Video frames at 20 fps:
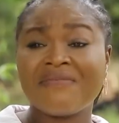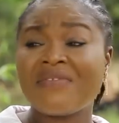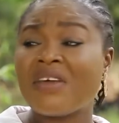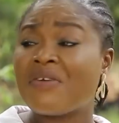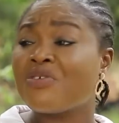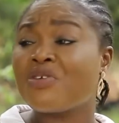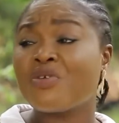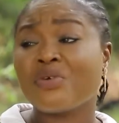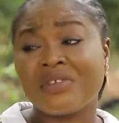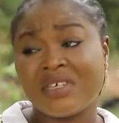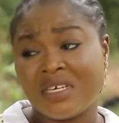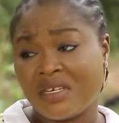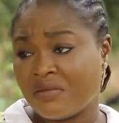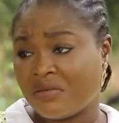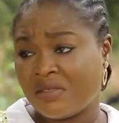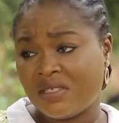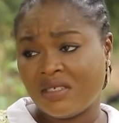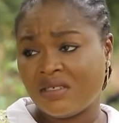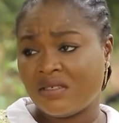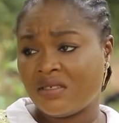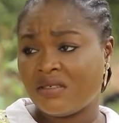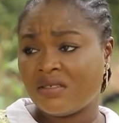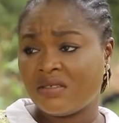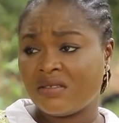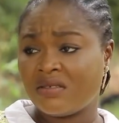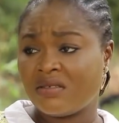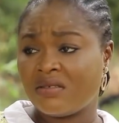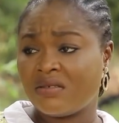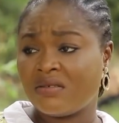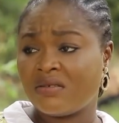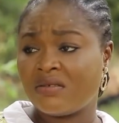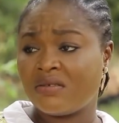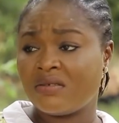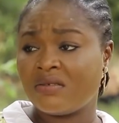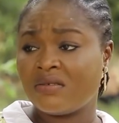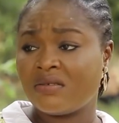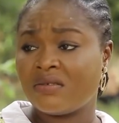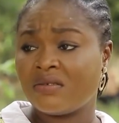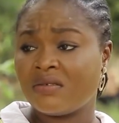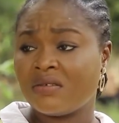Very unhealthy.
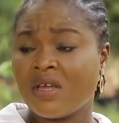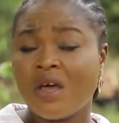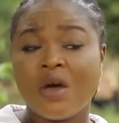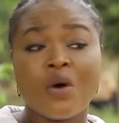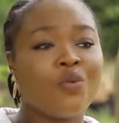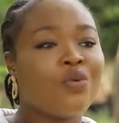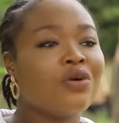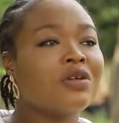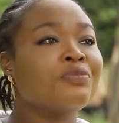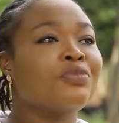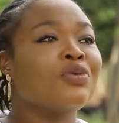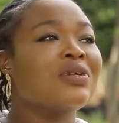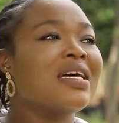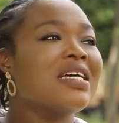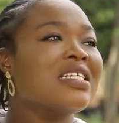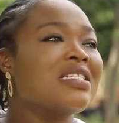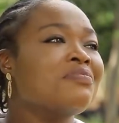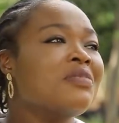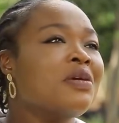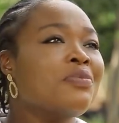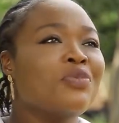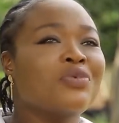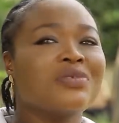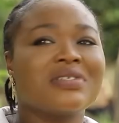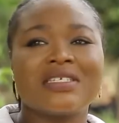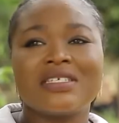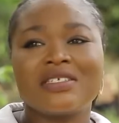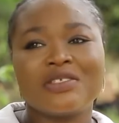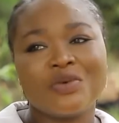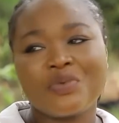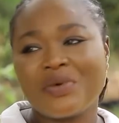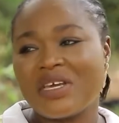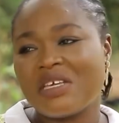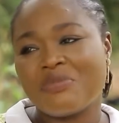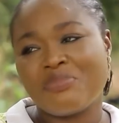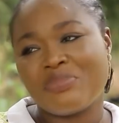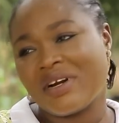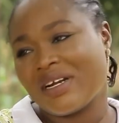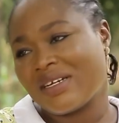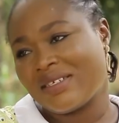What bothers me most is the way
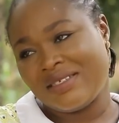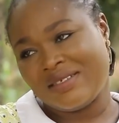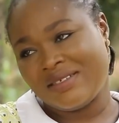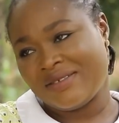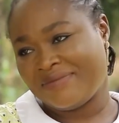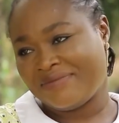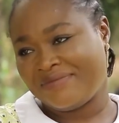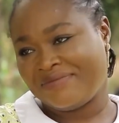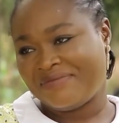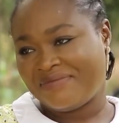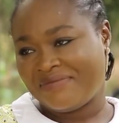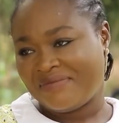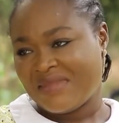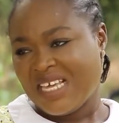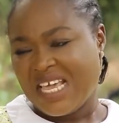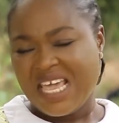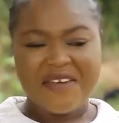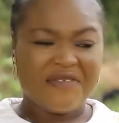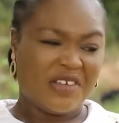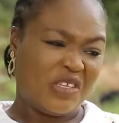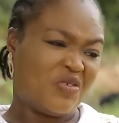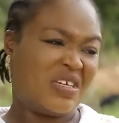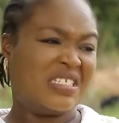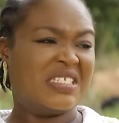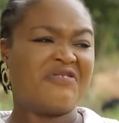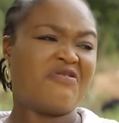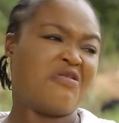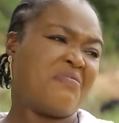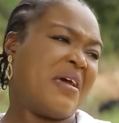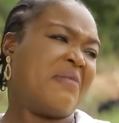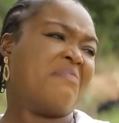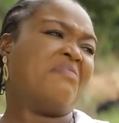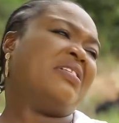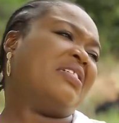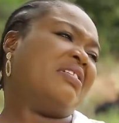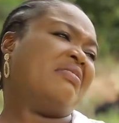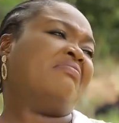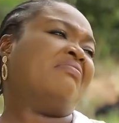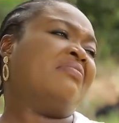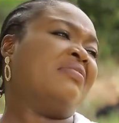he brags. If it wasn't for my
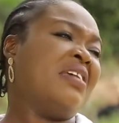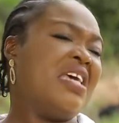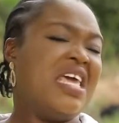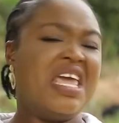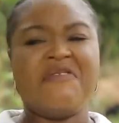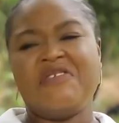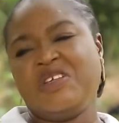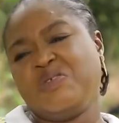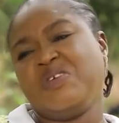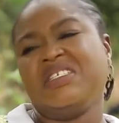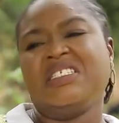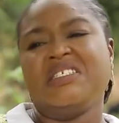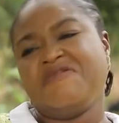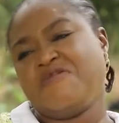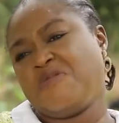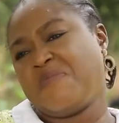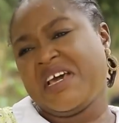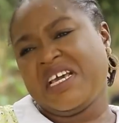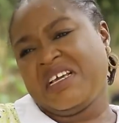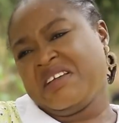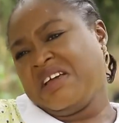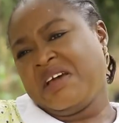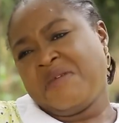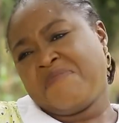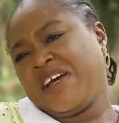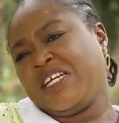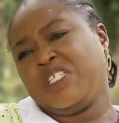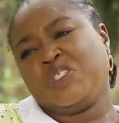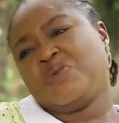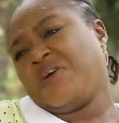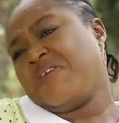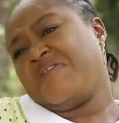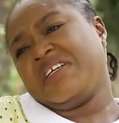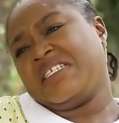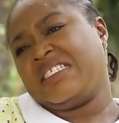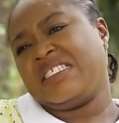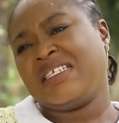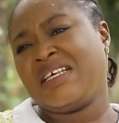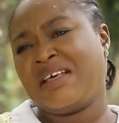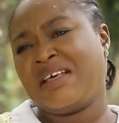money, if it wasn't for my jewelry,